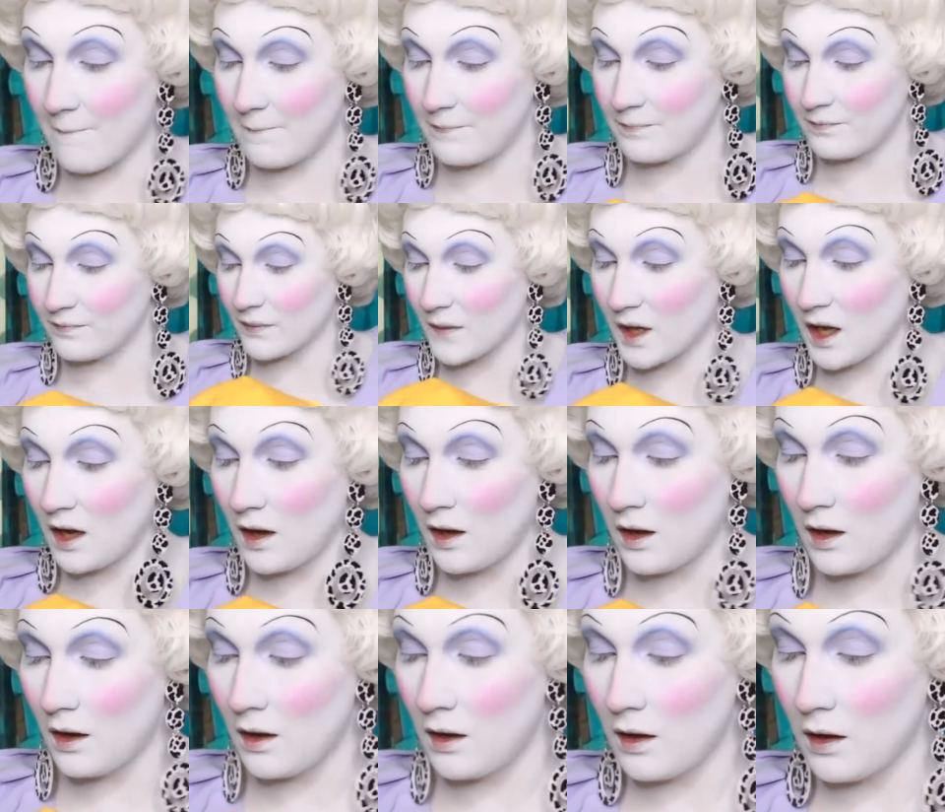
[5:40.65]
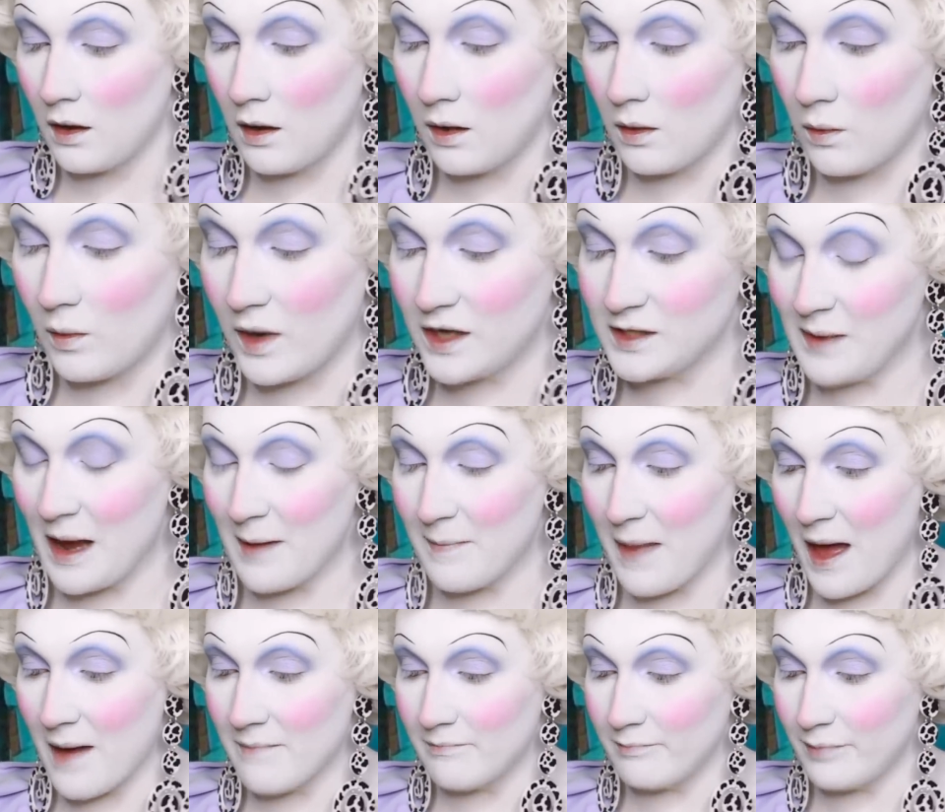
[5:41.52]
where's my
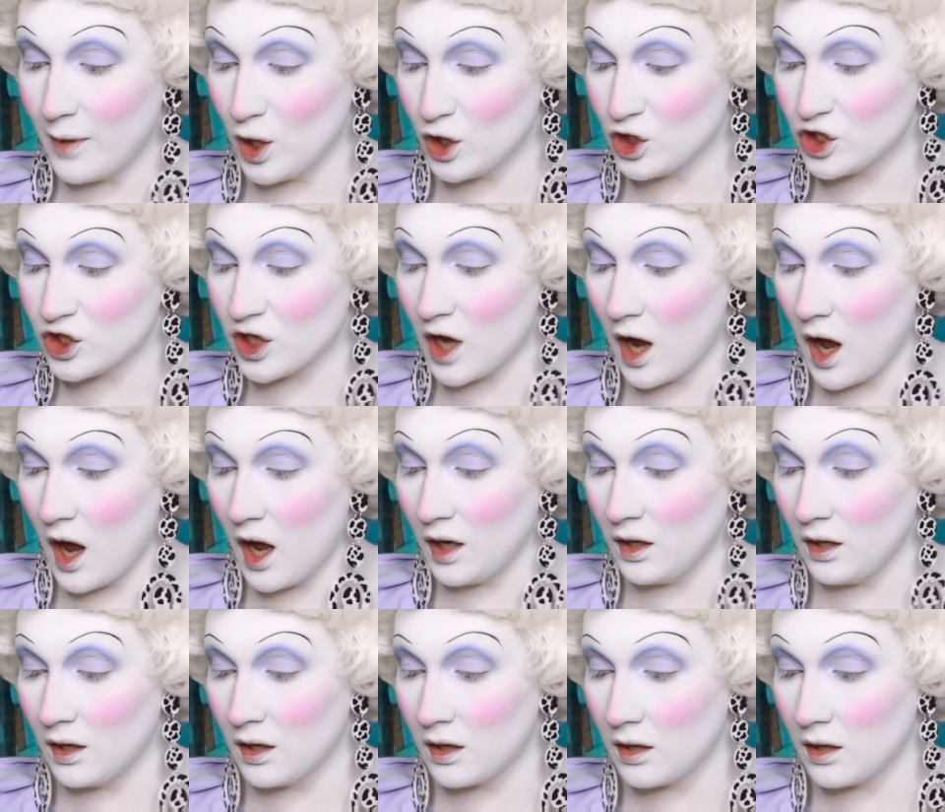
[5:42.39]
bent brush gone?